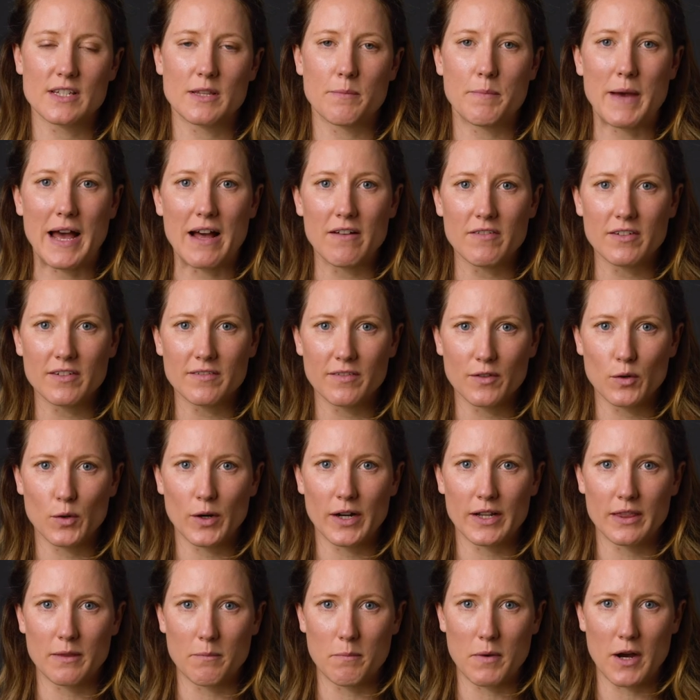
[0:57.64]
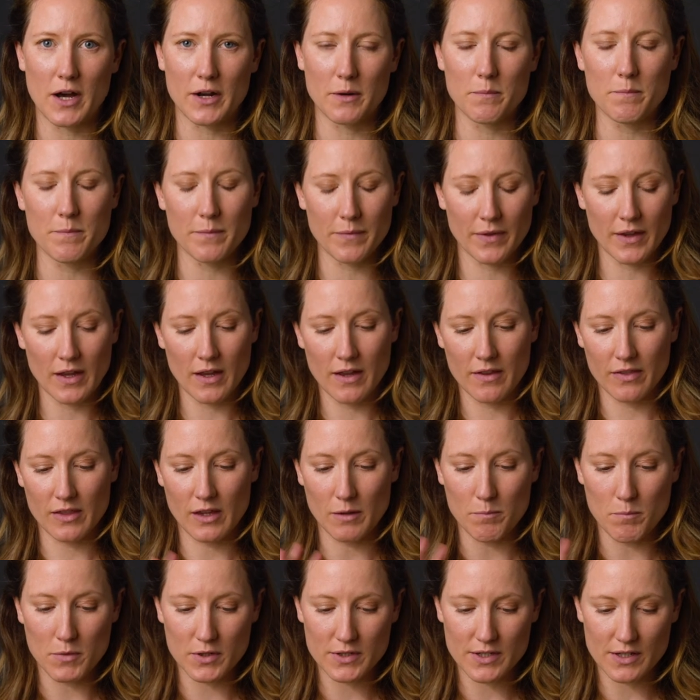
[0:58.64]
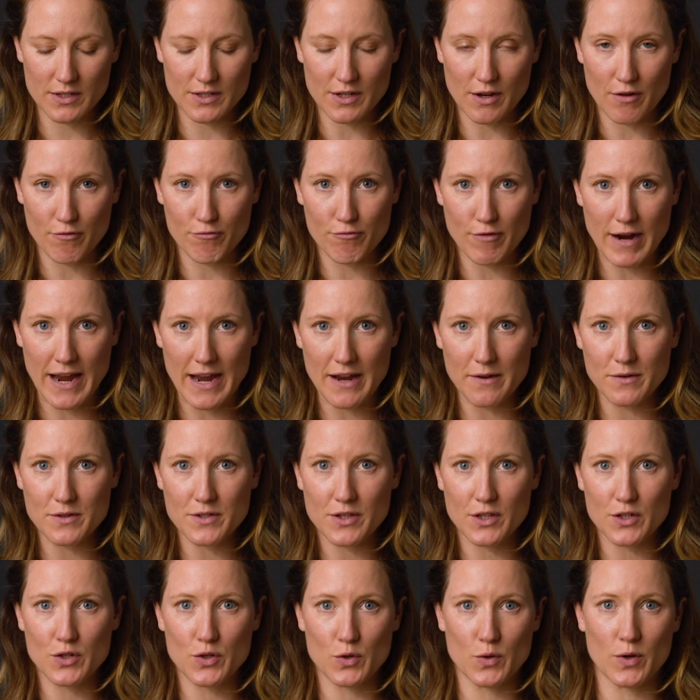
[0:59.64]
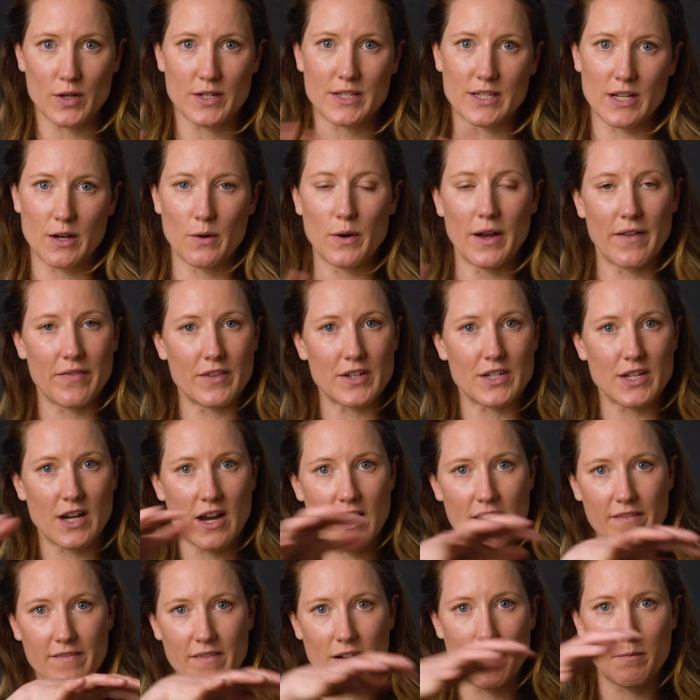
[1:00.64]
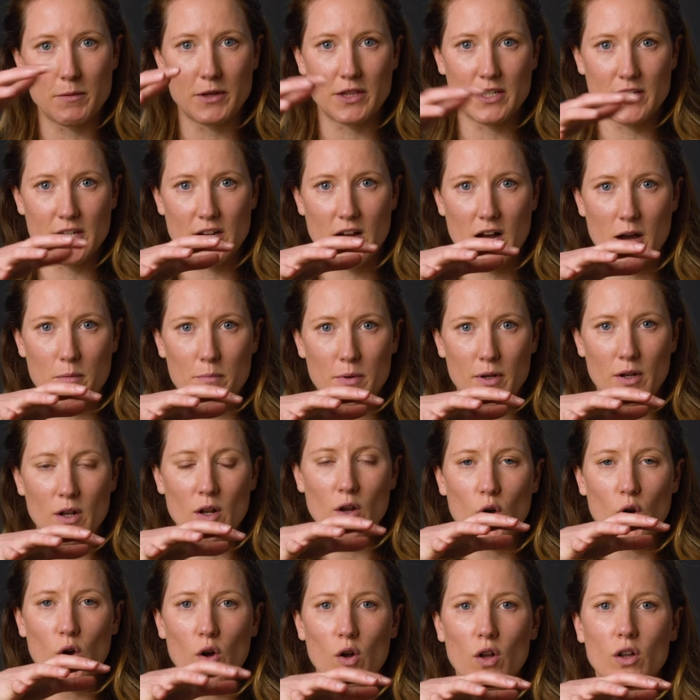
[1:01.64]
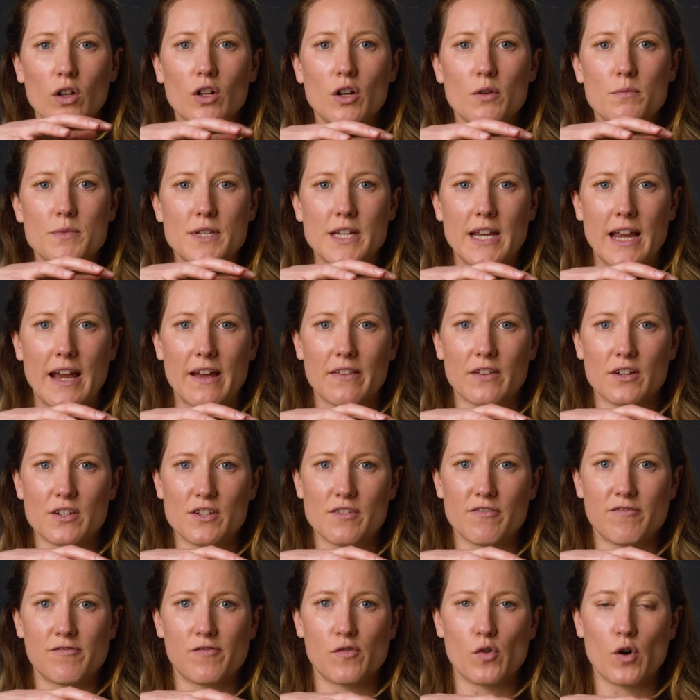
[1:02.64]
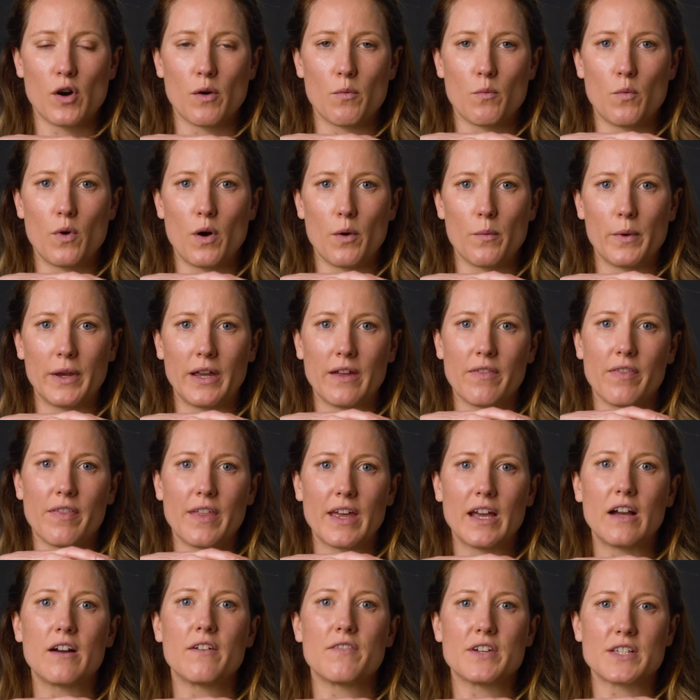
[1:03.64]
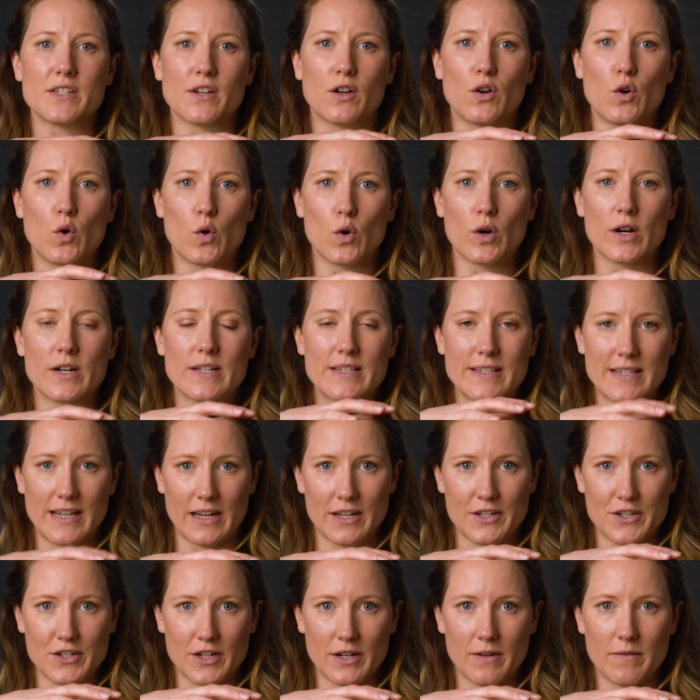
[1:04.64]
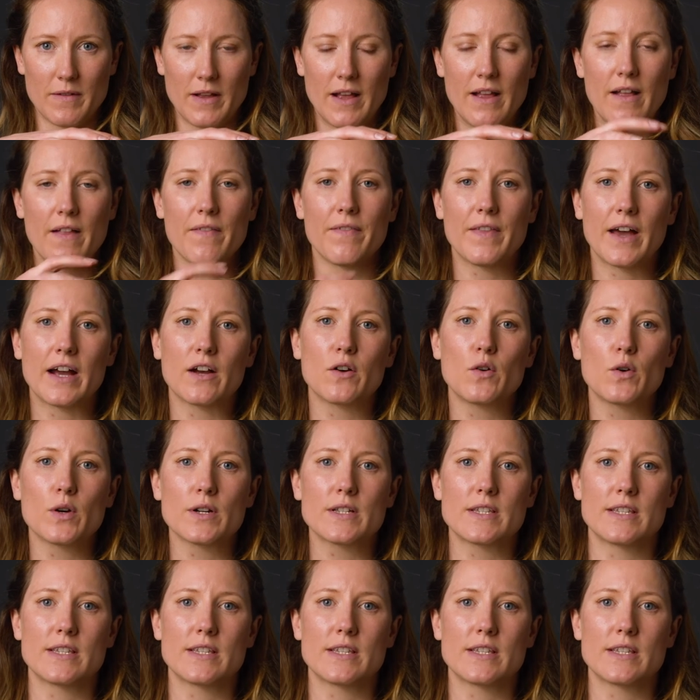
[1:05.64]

the pelvic floor at the bottom, the muscles around the torso and the diaphragm at the top, all come together to form what we can think of as a core cylinder. That core